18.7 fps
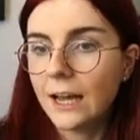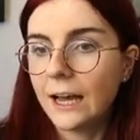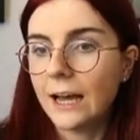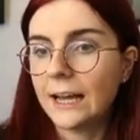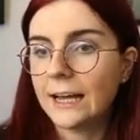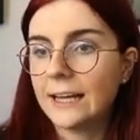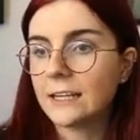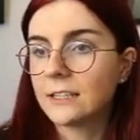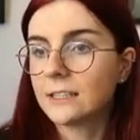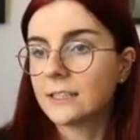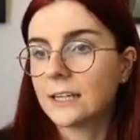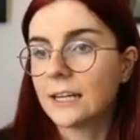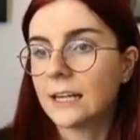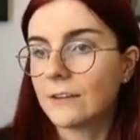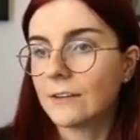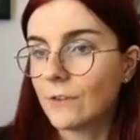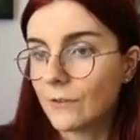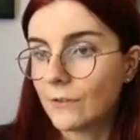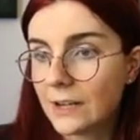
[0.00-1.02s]
And
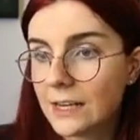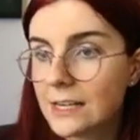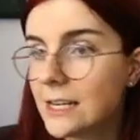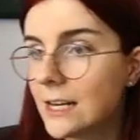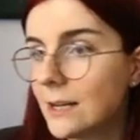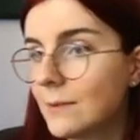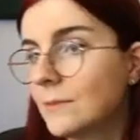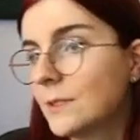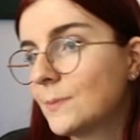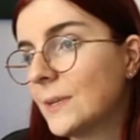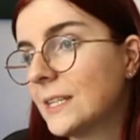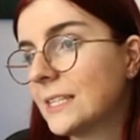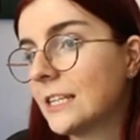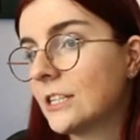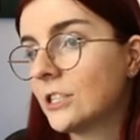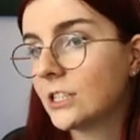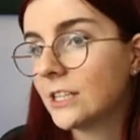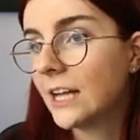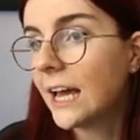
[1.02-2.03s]
within namespace
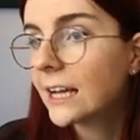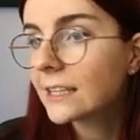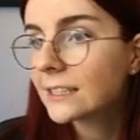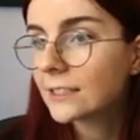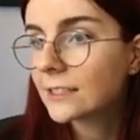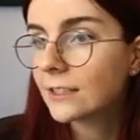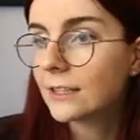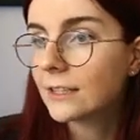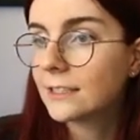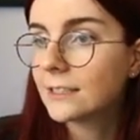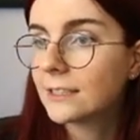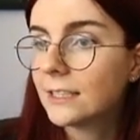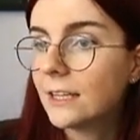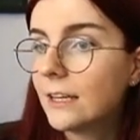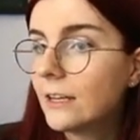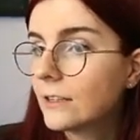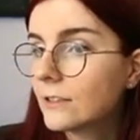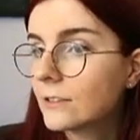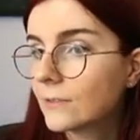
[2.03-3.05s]
Nginx, as you can
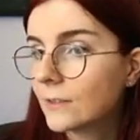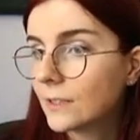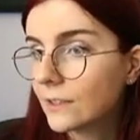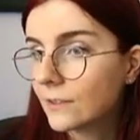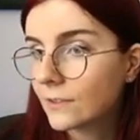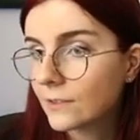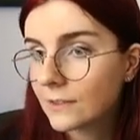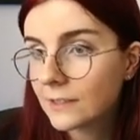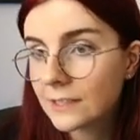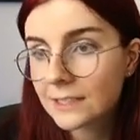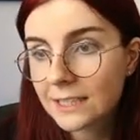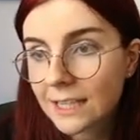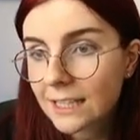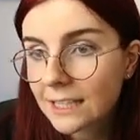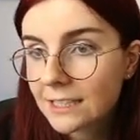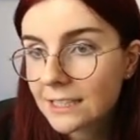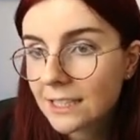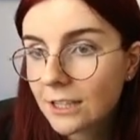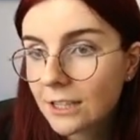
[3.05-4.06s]
see 23
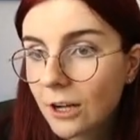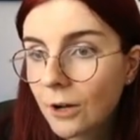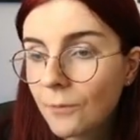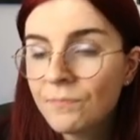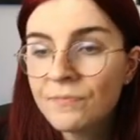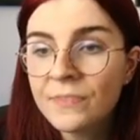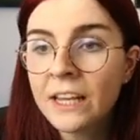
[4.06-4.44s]
seconds ago,